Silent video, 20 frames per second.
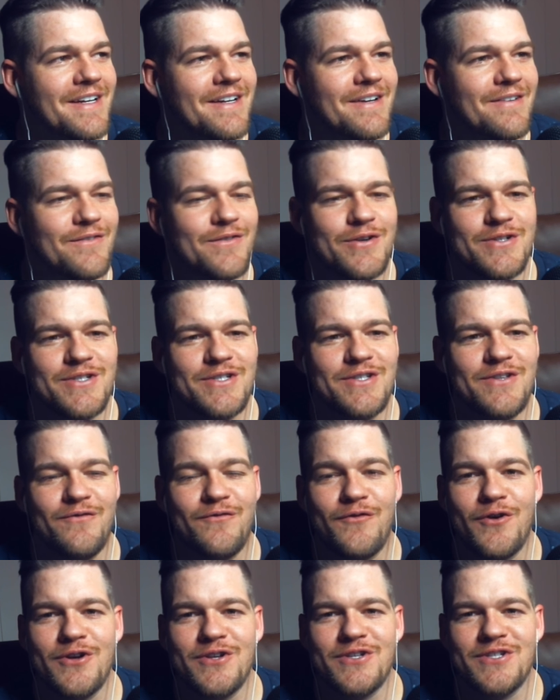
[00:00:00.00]

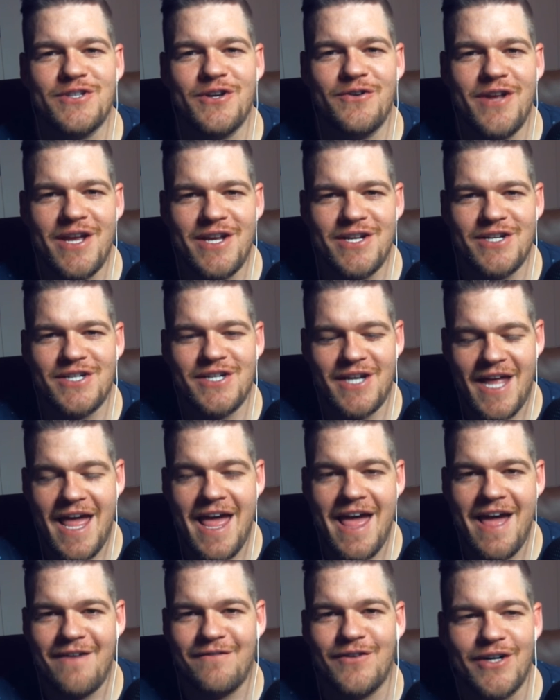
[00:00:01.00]
First donation
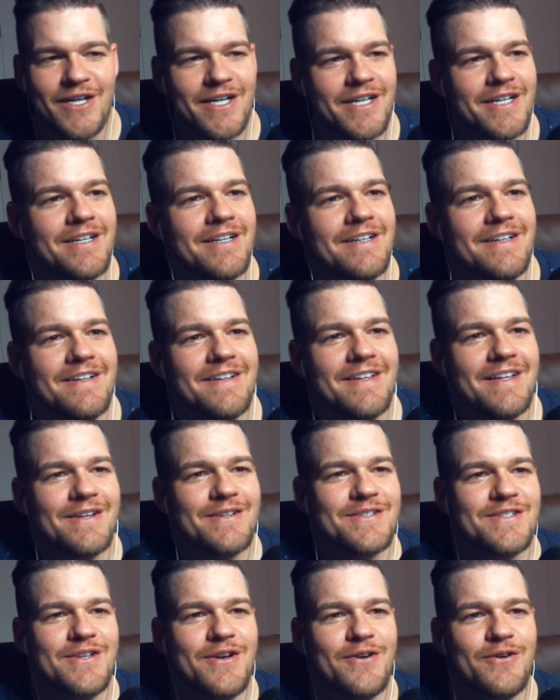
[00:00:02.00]
ever. That was
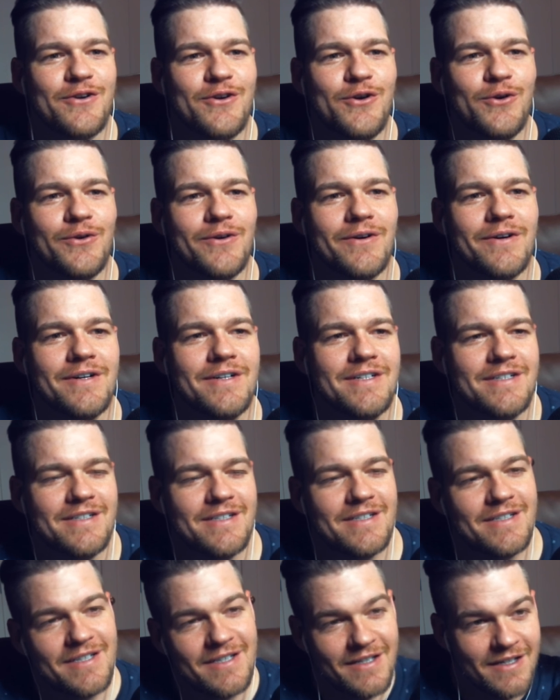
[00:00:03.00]
so cool.
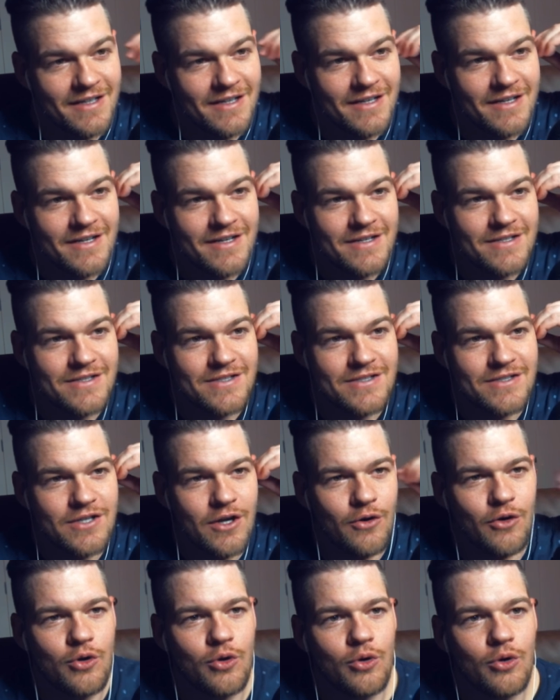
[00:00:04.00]
So
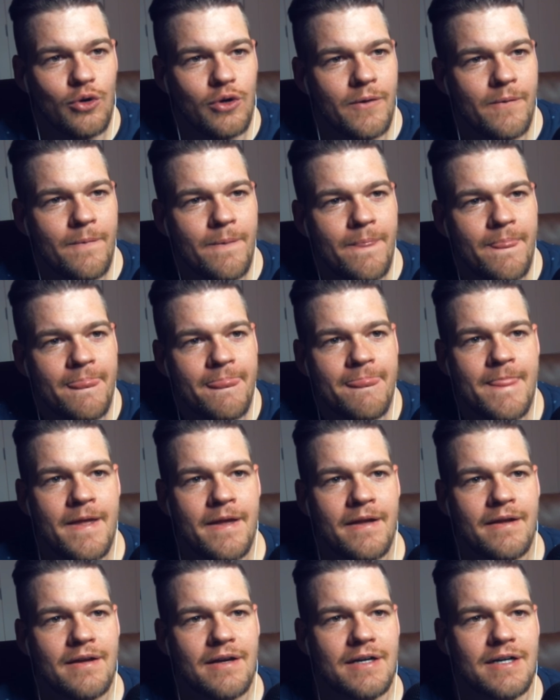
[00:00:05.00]
cool.
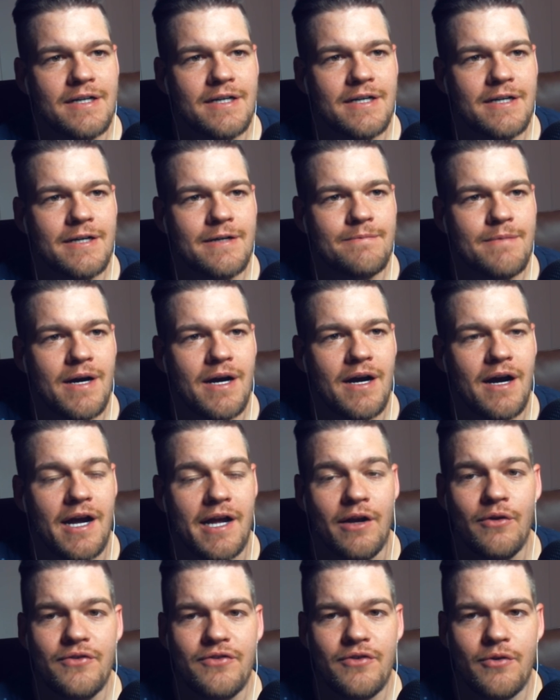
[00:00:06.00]
I
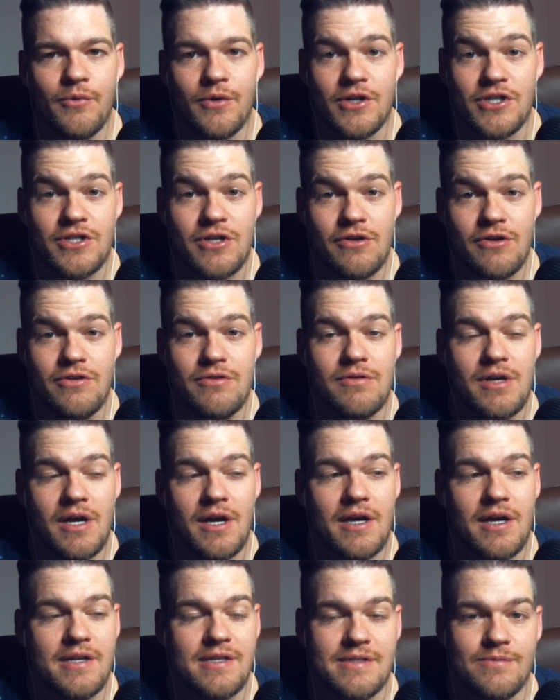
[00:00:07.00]
also want to show you
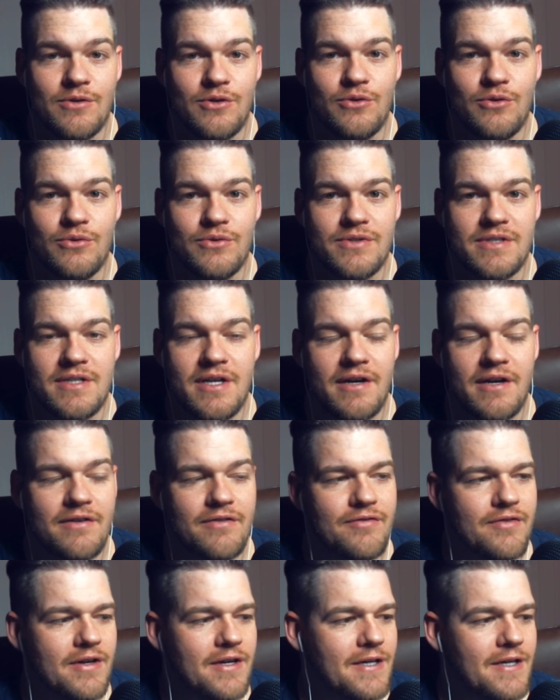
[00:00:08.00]
guys some cool
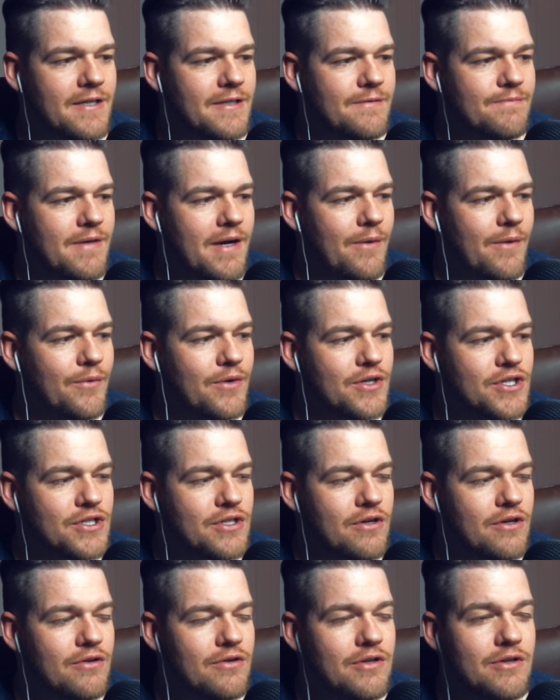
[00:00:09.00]
stuff. I want to
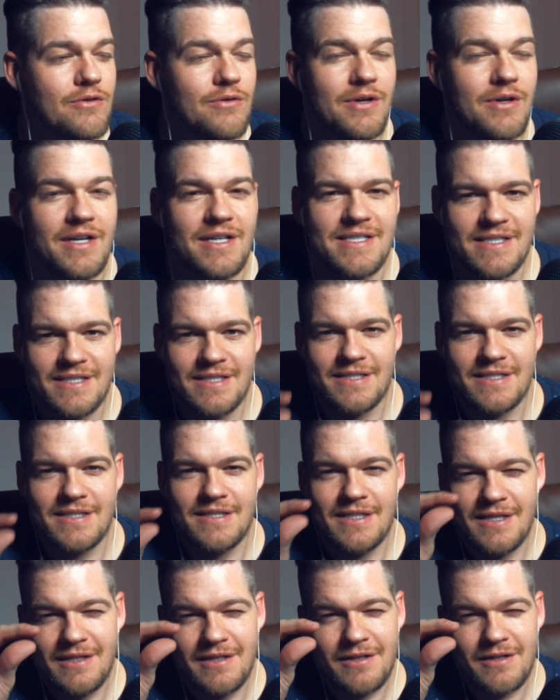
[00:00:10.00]
show you
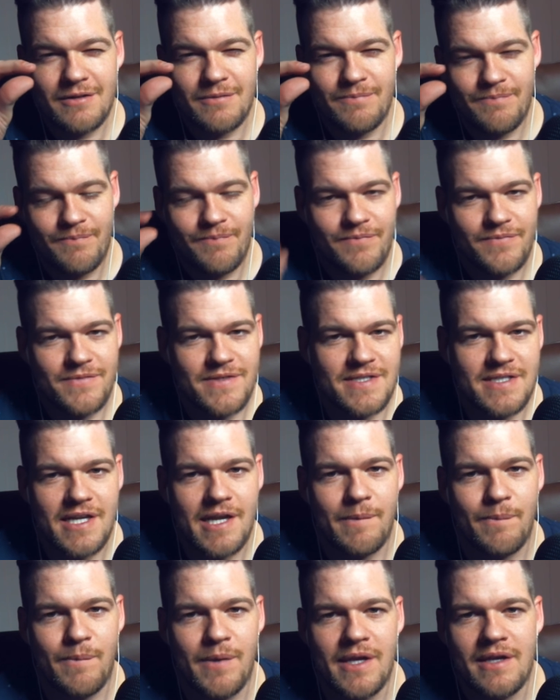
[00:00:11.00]
a little
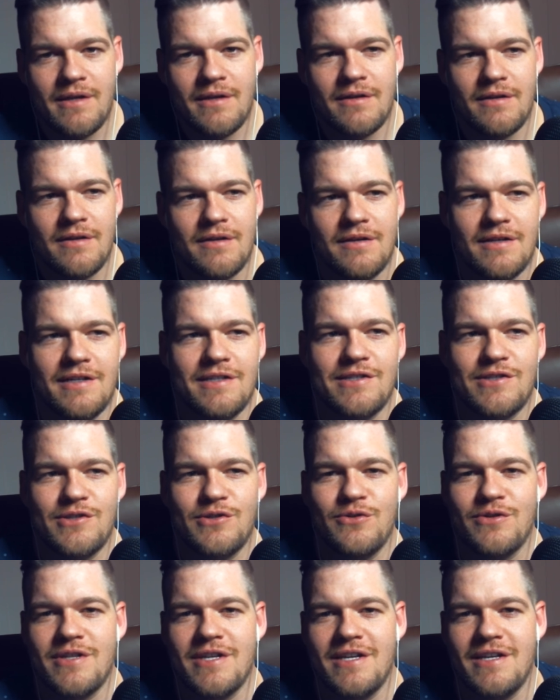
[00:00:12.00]
sneak peek
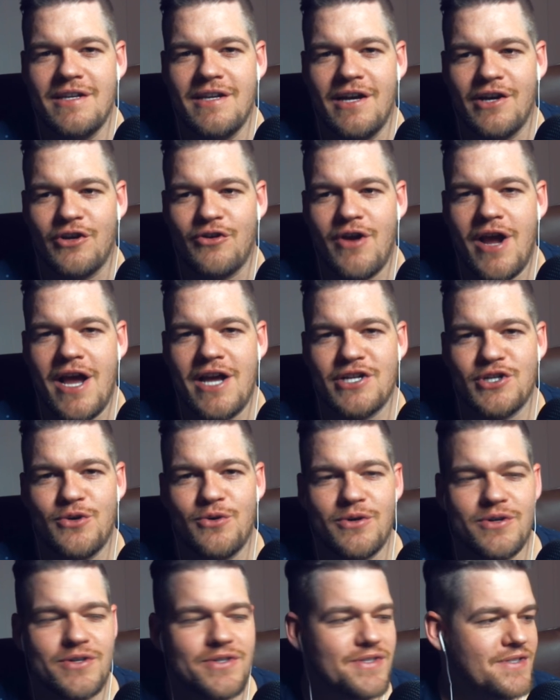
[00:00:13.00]
into the crash
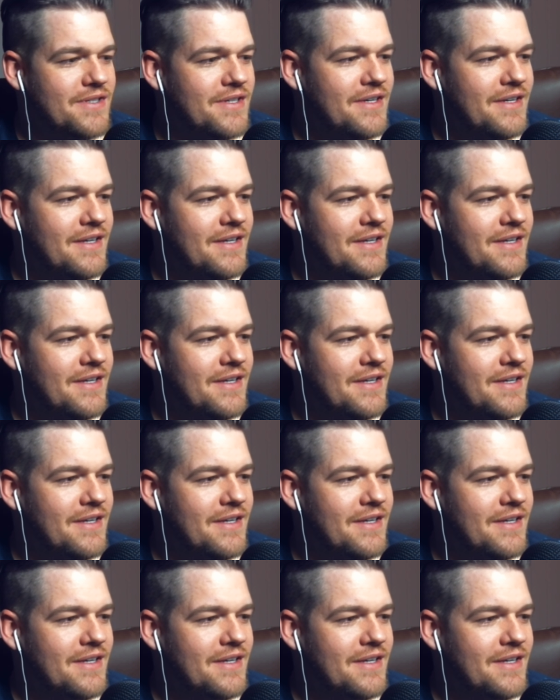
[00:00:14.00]
course.